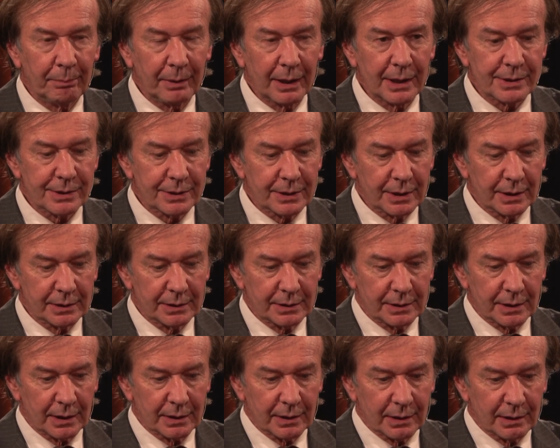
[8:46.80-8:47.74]

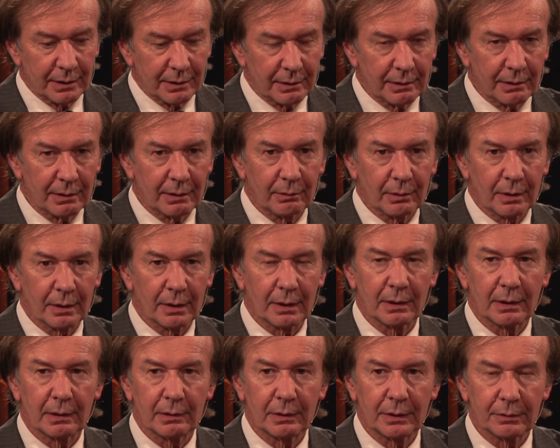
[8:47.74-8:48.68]
patient
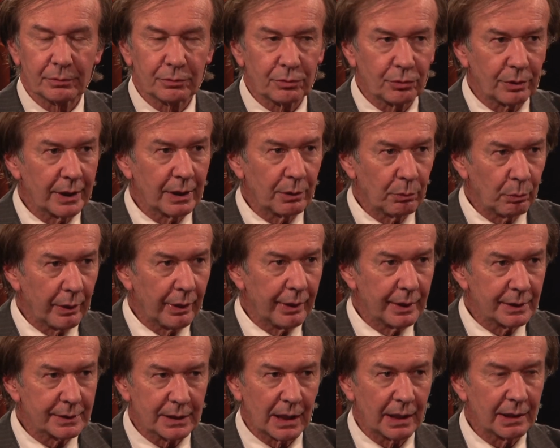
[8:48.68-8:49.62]
you treat with
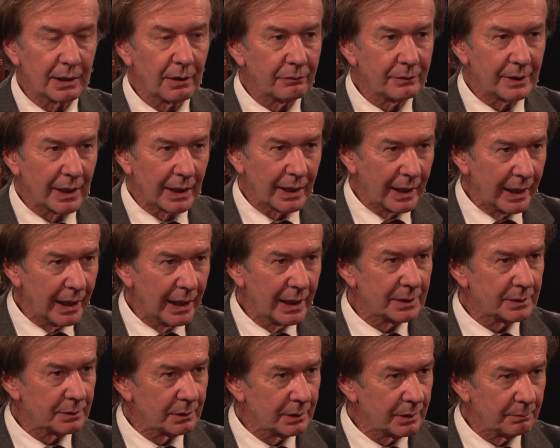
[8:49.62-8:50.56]
this kind of
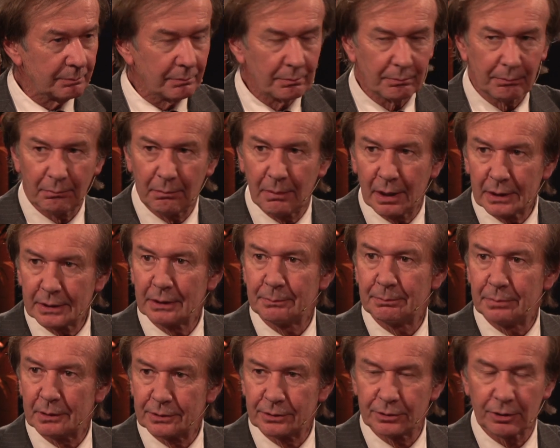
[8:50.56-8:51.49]
techniques, with
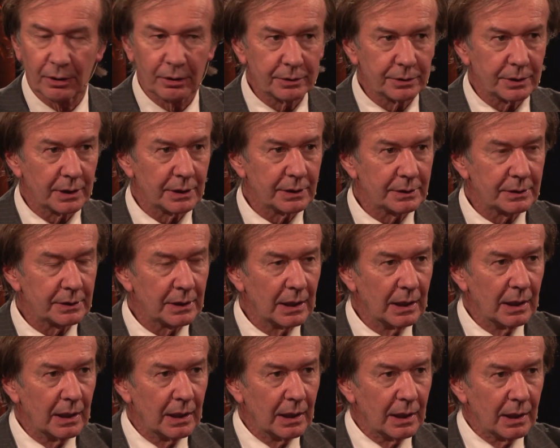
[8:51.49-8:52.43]
multiple surgeries,
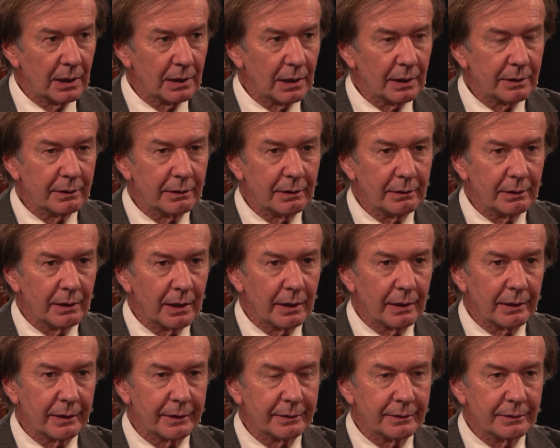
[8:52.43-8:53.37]

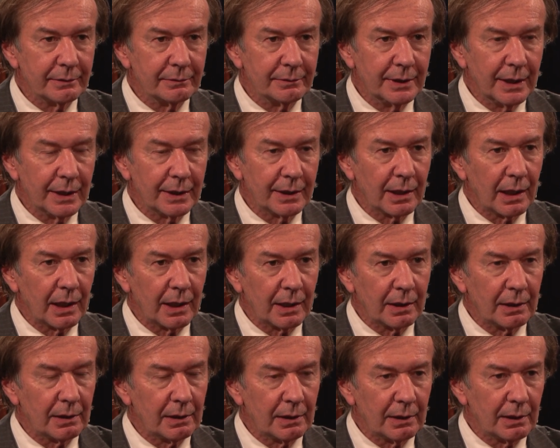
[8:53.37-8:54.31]
they
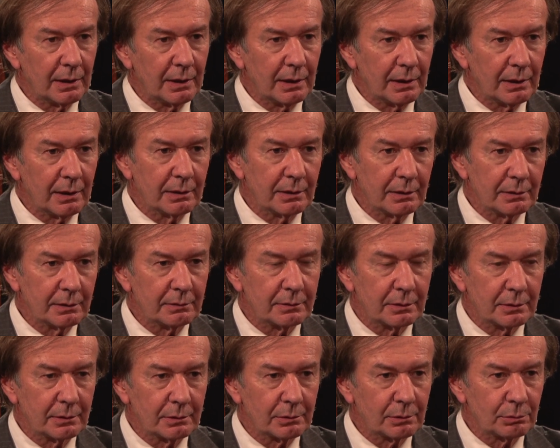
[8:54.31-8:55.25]
are
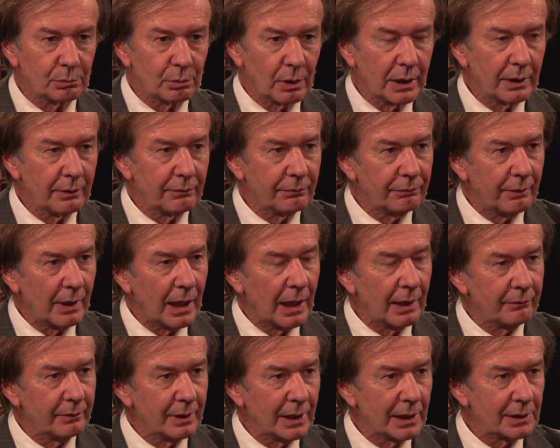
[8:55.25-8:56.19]

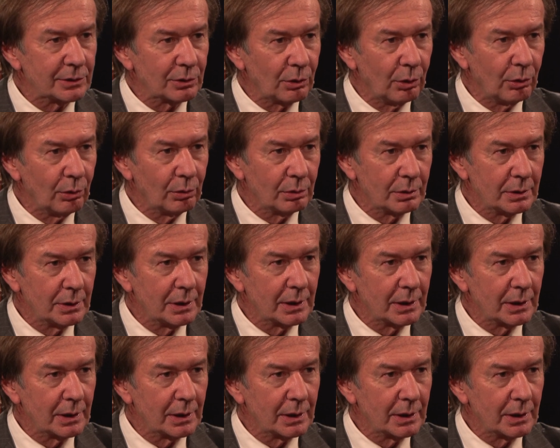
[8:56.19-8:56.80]
25 years old,